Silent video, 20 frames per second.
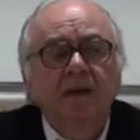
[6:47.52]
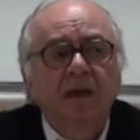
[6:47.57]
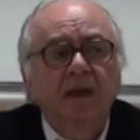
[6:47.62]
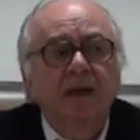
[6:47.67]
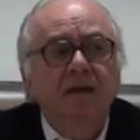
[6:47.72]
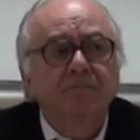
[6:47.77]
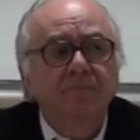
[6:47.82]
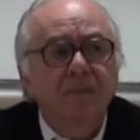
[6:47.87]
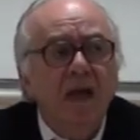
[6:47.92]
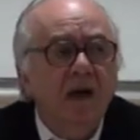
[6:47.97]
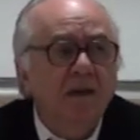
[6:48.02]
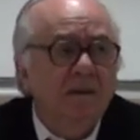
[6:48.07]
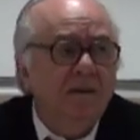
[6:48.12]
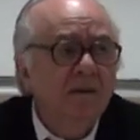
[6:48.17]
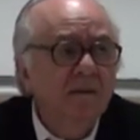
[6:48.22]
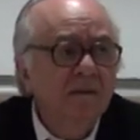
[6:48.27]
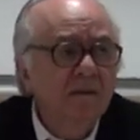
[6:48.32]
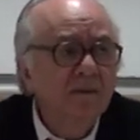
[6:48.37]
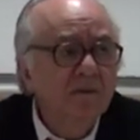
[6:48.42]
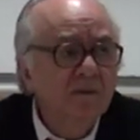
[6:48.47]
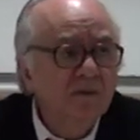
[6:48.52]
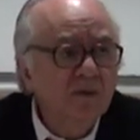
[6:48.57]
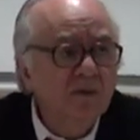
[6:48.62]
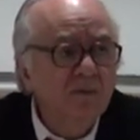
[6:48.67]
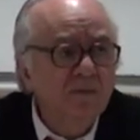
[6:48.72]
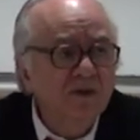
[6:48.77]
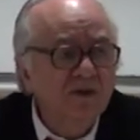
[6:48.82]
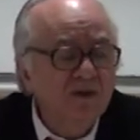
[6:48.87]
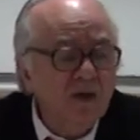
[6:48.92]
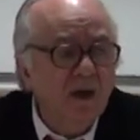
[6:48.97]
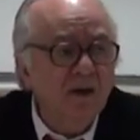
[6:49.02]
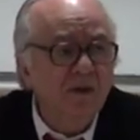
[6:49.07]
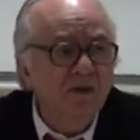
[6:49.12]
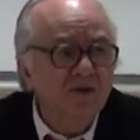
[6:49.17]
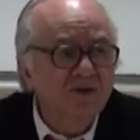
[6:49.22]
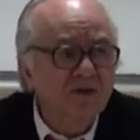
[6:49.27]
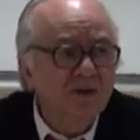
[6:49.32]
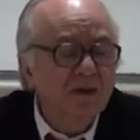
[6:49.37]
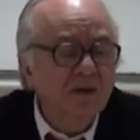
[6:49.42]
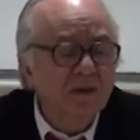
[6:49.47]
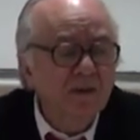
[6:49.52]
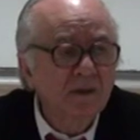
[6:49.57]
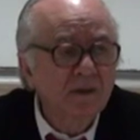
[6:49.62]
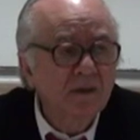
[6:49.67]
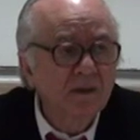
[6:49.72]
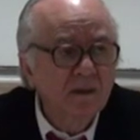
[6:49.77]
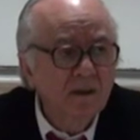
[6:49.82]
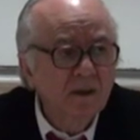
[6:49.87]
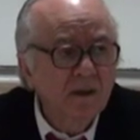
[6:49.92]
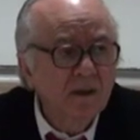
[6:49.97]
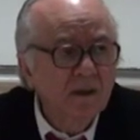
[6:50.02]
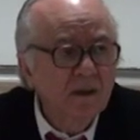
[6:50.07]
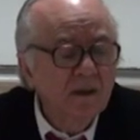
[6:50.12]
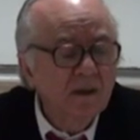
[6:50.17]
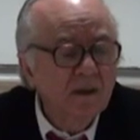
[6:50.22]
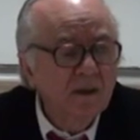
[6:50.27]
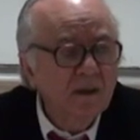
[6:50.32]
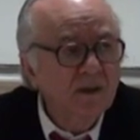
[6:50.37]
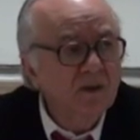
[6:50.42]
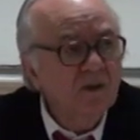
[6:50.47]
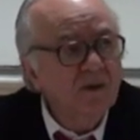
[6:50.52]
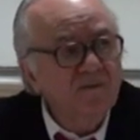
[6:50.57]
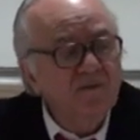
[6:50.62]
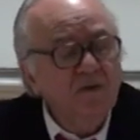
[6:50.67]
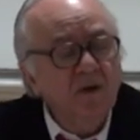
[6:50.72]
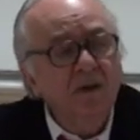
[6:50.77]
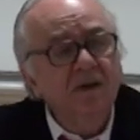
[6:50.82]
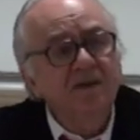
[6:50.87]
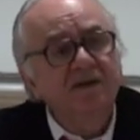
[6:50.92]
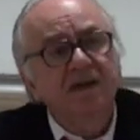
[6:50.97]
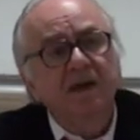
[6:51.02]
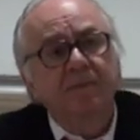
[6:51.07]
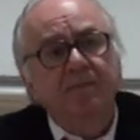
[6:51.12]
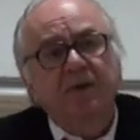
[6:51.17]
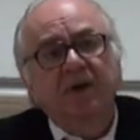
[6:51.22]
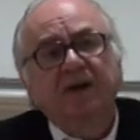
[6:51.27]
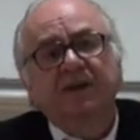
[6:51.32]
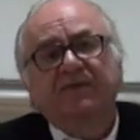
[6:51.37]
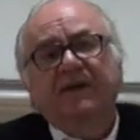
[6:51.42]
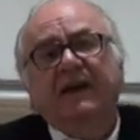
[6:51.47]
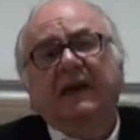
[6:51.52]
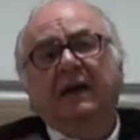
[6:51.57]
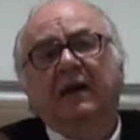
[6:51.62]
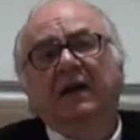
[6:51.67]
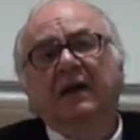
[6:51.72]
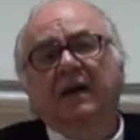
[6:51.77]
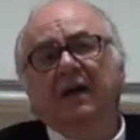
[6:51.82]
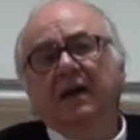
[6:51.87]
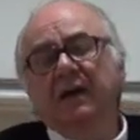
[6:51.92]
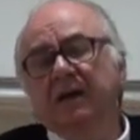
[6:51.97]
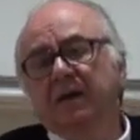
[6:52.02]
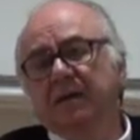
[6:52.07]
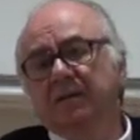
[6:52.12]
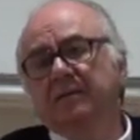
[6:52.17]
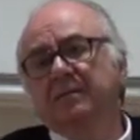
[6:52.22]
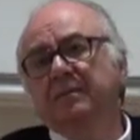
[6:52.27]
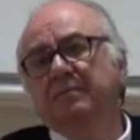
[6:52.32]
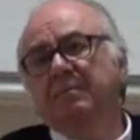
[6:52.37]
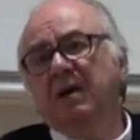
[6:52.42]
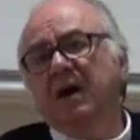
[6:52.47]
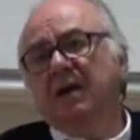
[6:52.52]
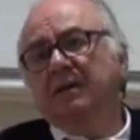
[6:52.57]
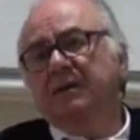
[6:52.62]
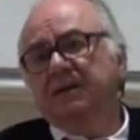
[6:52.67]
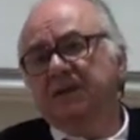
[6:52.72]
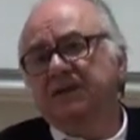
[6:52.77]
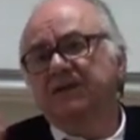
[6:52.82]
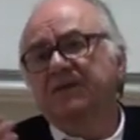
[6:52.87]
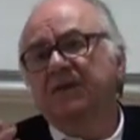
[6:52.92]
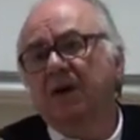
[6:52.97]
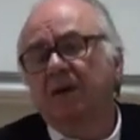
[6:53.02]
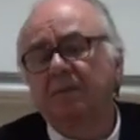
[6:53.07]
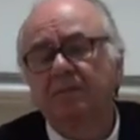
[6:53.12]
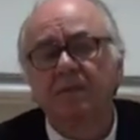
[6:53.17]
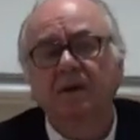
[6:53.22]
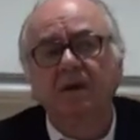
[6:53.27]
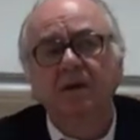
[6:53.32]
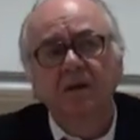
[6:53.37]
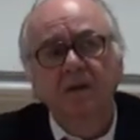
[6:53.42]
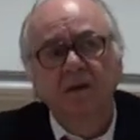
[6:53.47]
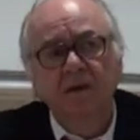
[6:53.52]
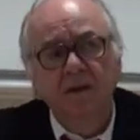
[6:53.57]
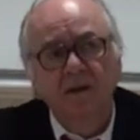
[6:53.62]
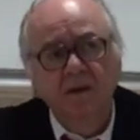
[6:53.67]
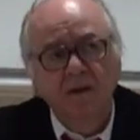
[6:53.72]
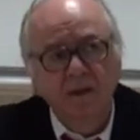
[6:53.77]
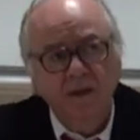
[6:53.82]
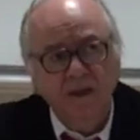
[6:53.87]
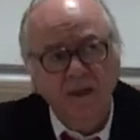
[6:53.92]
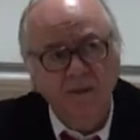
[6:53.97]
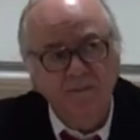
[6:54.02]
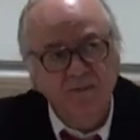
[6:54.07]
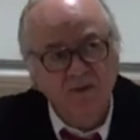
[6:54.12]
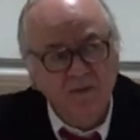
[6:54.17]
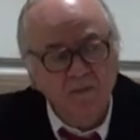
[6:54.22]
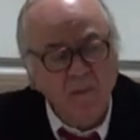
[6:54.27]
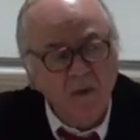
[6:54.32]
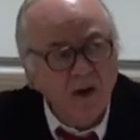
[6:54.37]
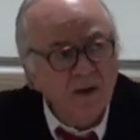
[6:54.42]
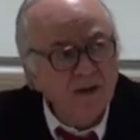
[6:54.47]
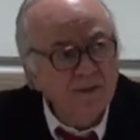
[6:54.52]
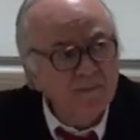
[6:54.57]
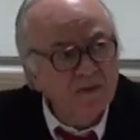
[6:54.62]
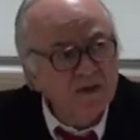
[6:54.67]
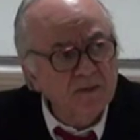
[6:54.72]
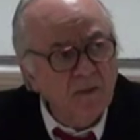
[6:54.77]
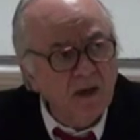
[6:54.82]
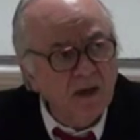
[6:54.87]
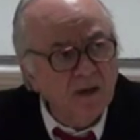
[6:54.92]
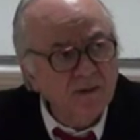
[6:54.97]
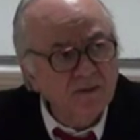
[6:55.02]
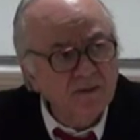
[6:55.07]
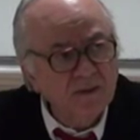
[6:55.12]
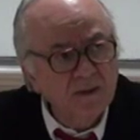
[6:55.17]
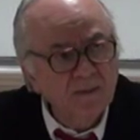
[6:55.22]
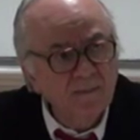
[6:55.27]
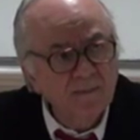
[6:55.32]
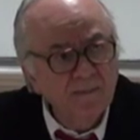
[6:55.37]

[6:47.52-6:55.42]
and none to ontology, and of course separate very clearly politics from epistemology.